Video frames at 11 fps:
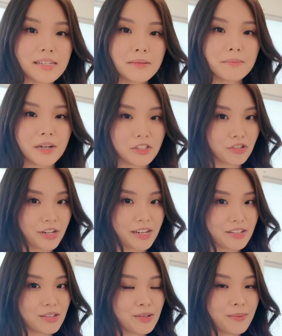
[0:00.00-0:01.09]
isn't much
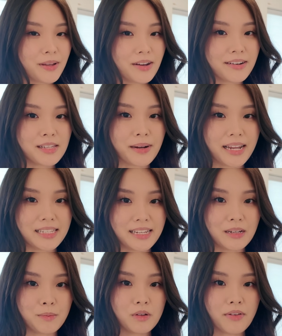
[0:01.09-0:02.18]
changes to be honest, but I
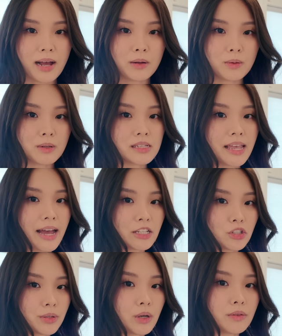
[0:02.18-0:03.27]
did move Howell's cat
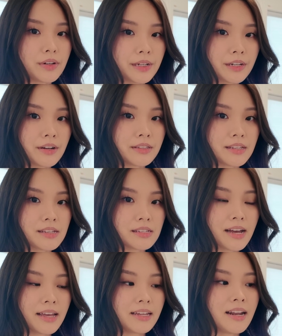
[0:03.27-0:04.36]
tree over here on this
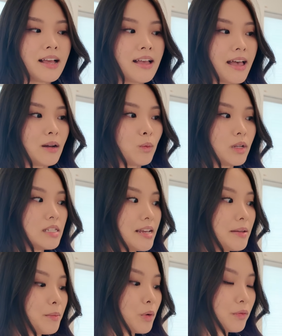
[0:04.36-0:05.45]
side. And once
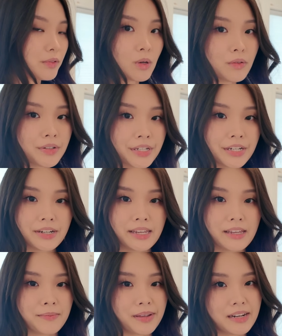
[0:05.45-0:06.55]
I moved it over here,
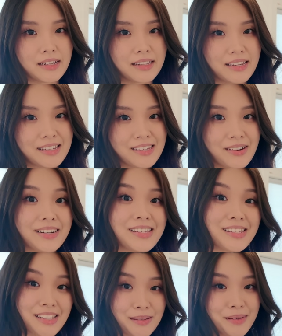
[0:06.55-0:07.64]
he immediately started
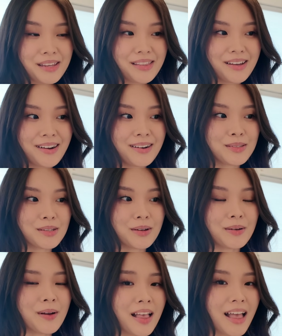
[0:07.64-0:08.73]
sleeping there.
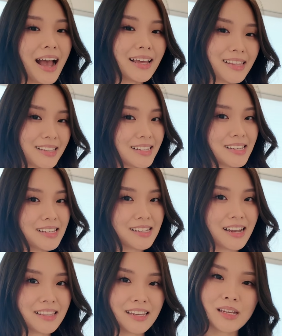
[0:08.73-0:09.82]
So I think that's a
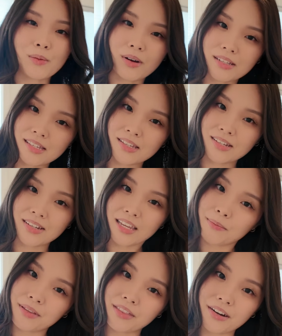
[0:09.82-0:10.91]
sign that he wants to
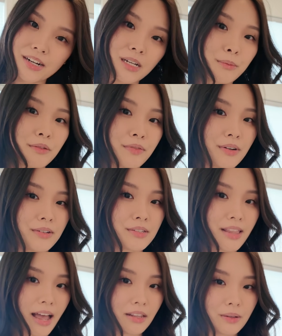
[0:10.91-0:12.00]
keep it there and he
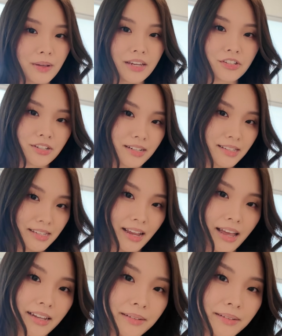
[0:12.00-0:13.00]
prefers that location instead.